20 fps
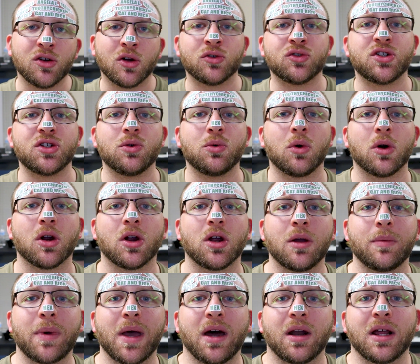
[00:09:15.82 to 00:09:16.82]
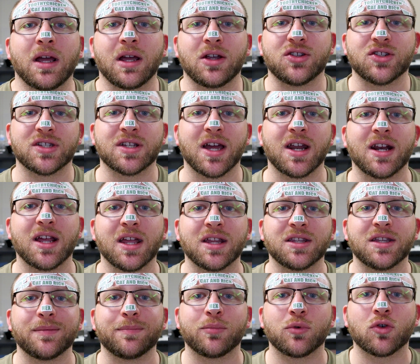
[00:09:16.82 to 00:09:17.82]
Don't you worry about it. I just gotta
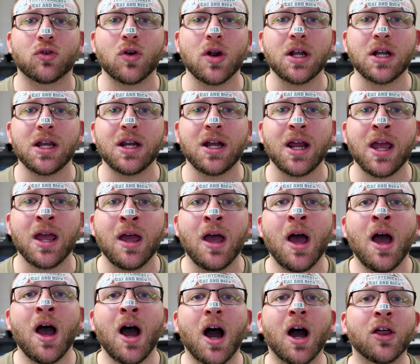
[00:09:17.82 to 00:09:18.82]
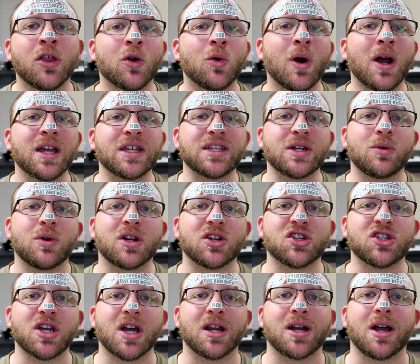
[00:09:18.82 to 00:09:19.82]
get to printing it. Otherwise, I wanna
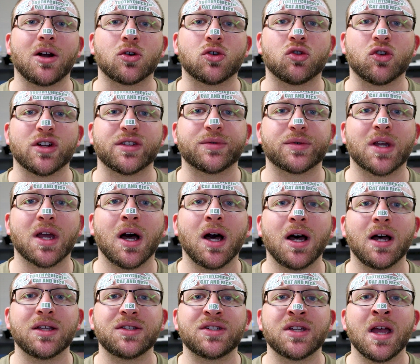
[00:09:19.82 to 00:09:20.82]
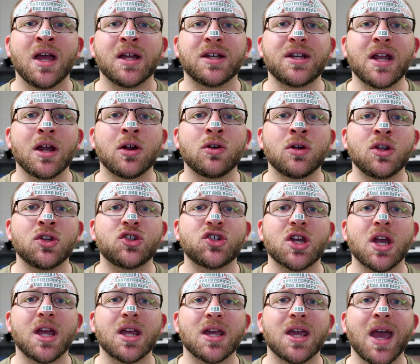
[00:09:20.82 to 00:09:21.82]
shout out Chris Cuts, Darian
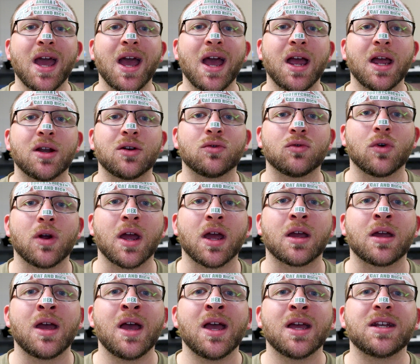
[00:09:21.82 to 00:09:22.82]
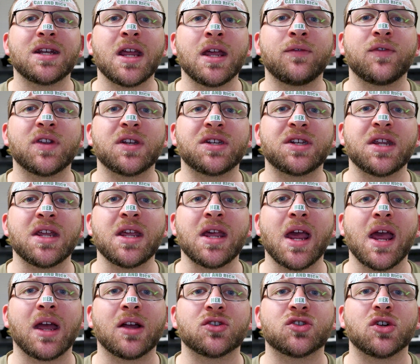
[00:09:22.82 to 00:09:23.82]
J, Kat and Rick, David
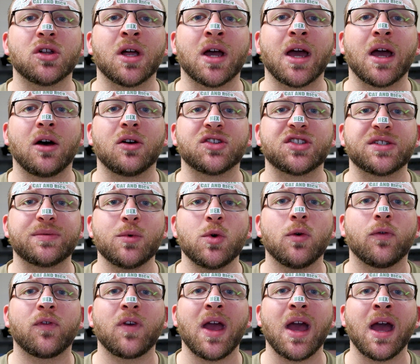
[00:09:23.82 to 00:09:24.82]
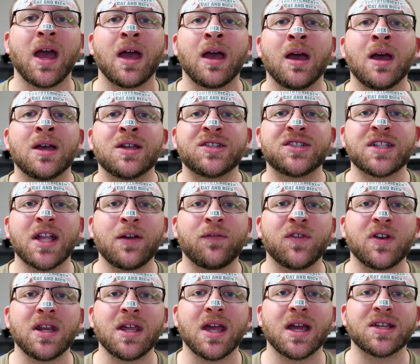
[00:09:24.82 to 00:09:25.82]
T, Angela L, Smooth Cat,
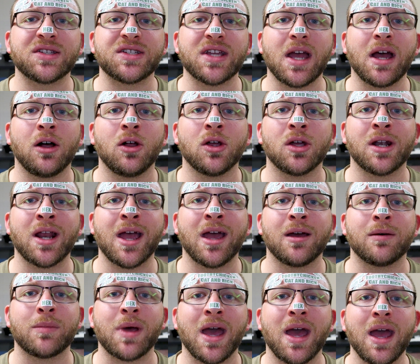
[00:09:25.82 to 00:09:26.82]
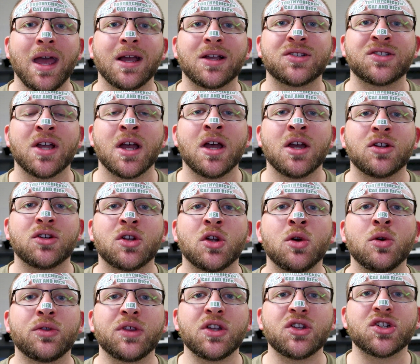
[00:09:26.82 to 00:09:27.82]
Stephanie S, Ellen M, Hex,
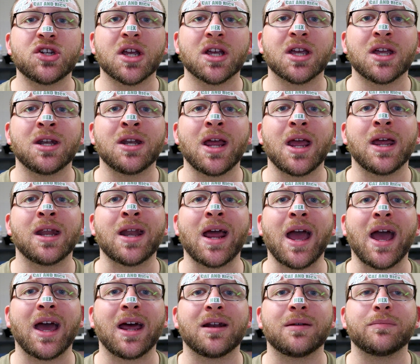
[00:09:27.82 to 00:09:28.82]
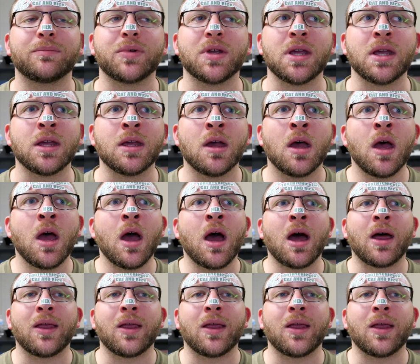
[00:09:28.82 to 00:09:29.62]
Toothy Chicken, and Adam B.